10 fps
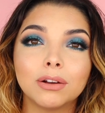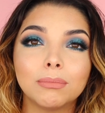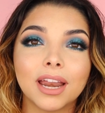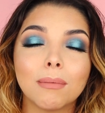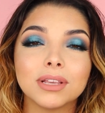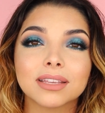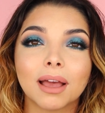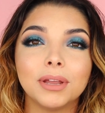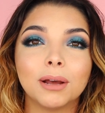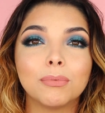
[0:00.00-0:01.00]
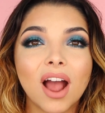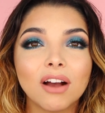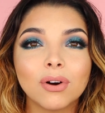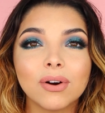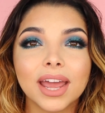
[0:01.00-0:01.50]
my name is
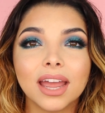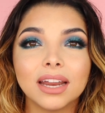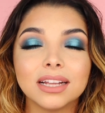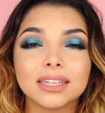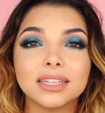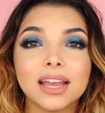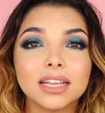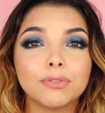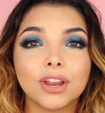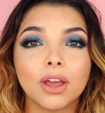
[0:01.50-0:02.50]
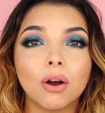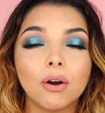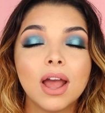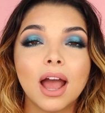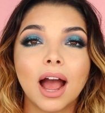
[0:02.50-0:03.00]
Kamilabravo, and in today's video
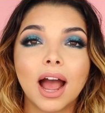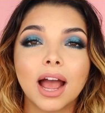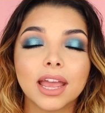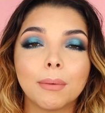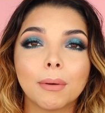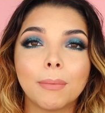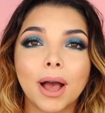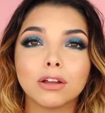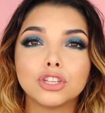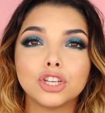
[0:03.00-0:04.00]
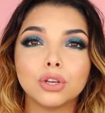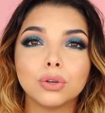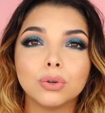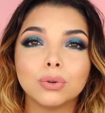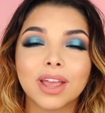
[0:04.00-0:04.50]
I am about
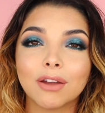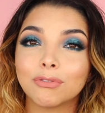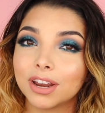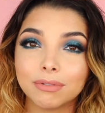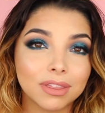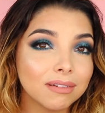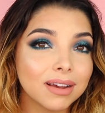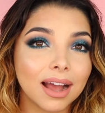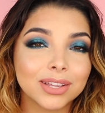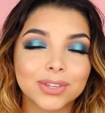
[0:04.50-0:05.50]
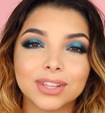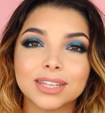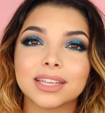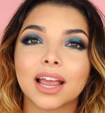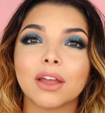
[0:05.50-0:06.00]
to get ready with you guys. So
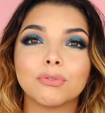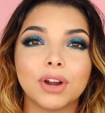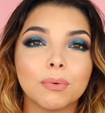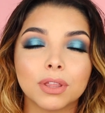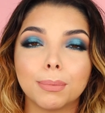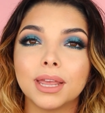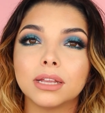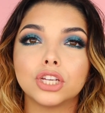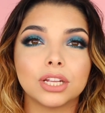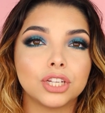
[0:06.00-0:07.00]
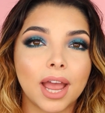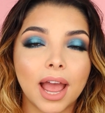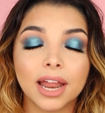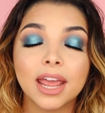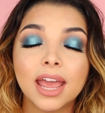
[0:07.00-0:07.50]
this is our get ready with me chit
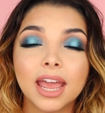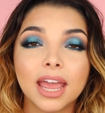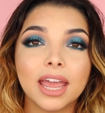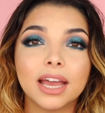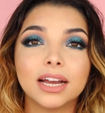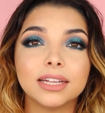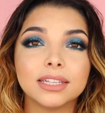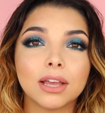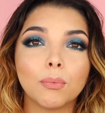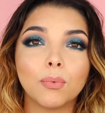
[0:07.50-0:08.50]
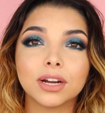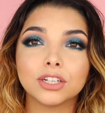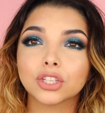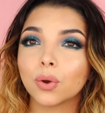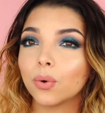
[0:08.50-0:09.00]
chat, and we're
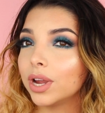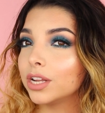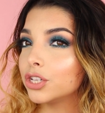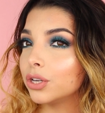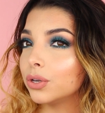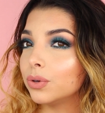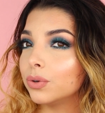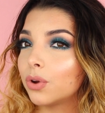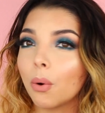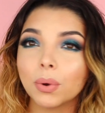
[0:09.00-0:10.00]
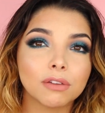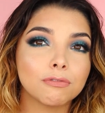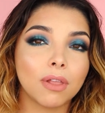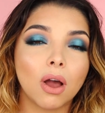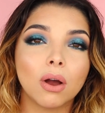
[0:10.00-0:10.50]
just going to go with the
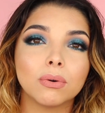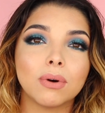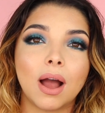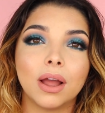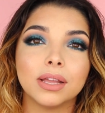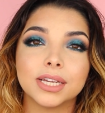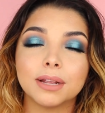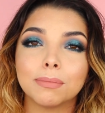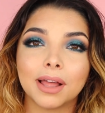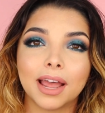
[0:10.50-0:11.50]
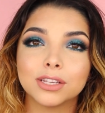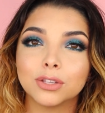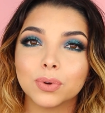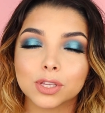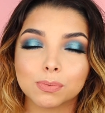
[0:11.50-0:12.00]
flow. I didn't plan to
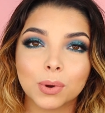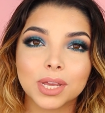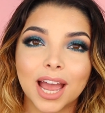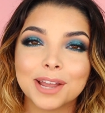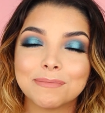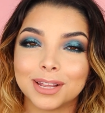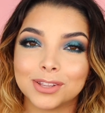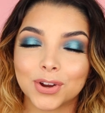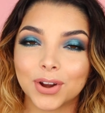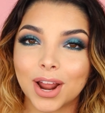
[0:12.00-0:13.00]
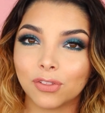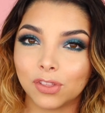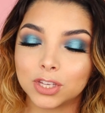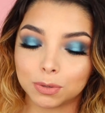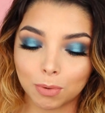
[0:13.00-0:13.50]
do a smoky eye, but it turned out
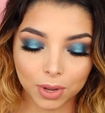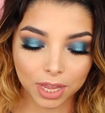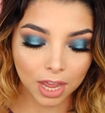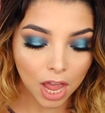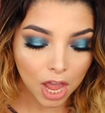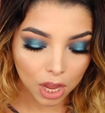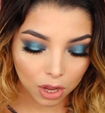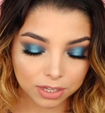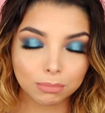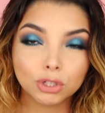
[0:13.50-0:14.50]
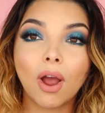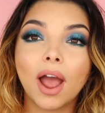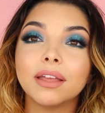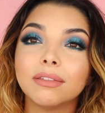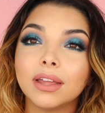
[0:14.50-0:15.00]
this smoky because I'm
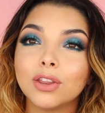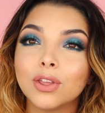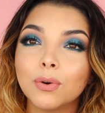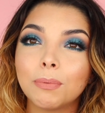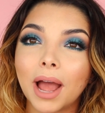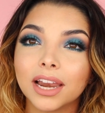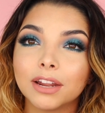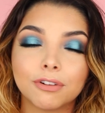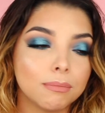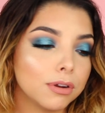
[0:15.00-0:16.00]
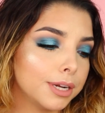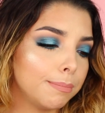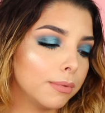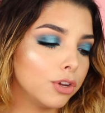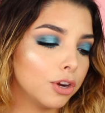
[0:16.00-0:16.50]
trying the new palette from
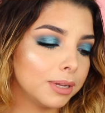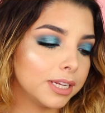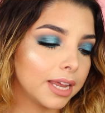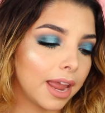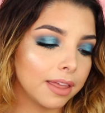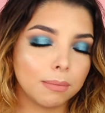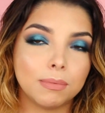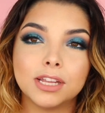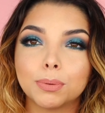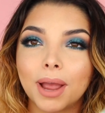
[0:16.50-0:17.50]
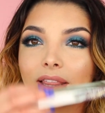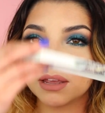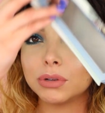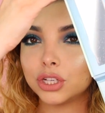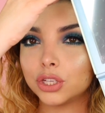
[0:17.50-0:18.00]
Urbandecay, the beach
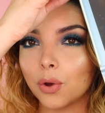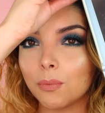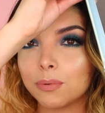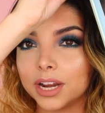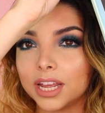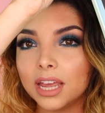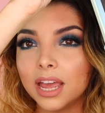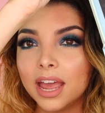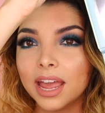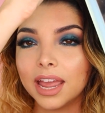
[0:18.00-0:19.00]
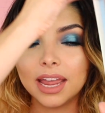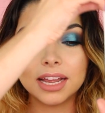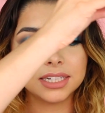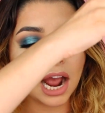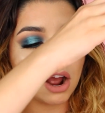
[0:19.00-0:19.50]
palette, which is so pretty.
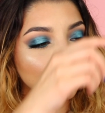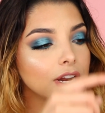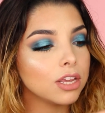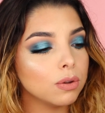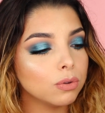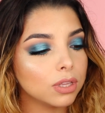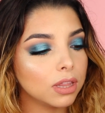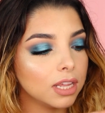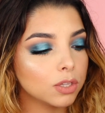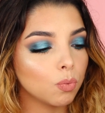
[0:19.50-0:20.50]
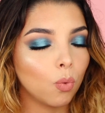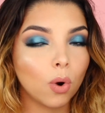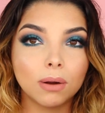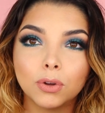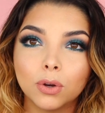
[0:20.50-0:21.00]
And I already used this
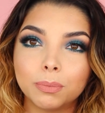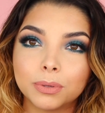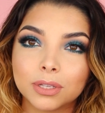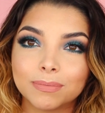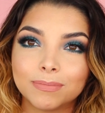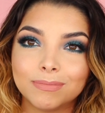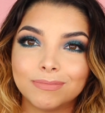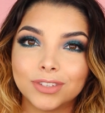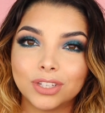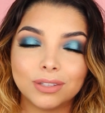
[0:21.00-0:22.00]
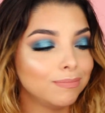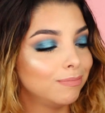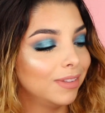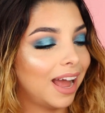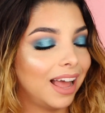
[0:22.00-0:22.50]
warm, oops,
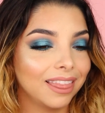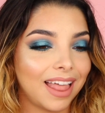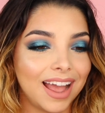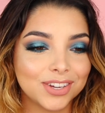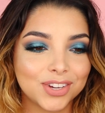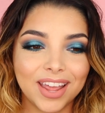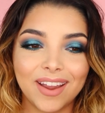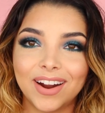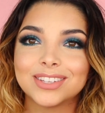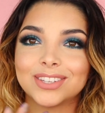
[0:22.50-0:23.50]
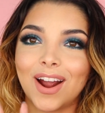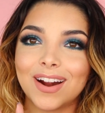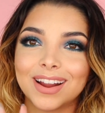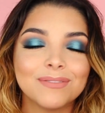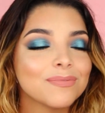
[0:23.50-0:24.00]
a lash there,
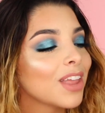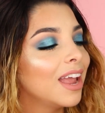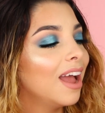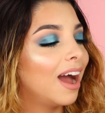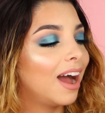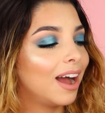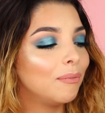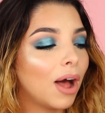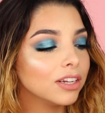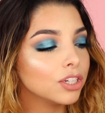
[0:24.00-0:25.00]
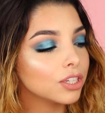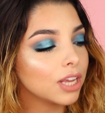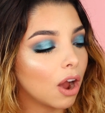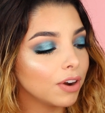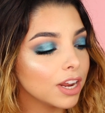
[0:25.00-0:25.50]
sorry. I
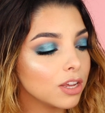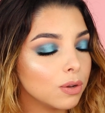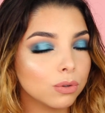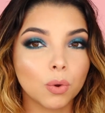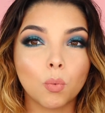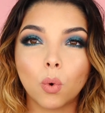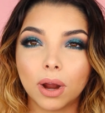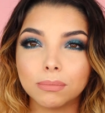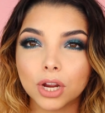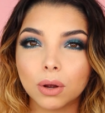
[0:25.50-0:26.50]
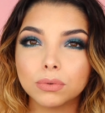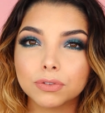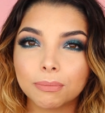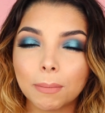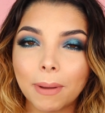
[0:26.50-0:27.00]
already used the warm tones
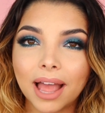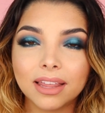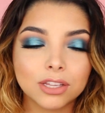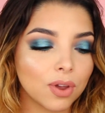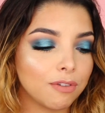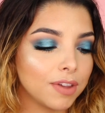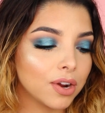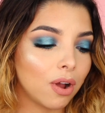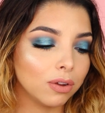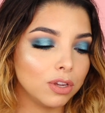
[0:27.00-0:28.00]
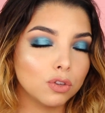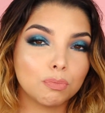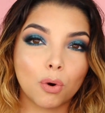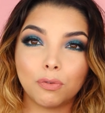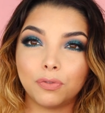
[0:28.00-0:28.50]
from the palette, so I figure I'll use
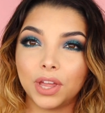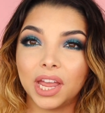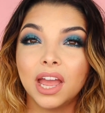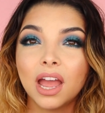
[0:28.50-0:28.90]
more of the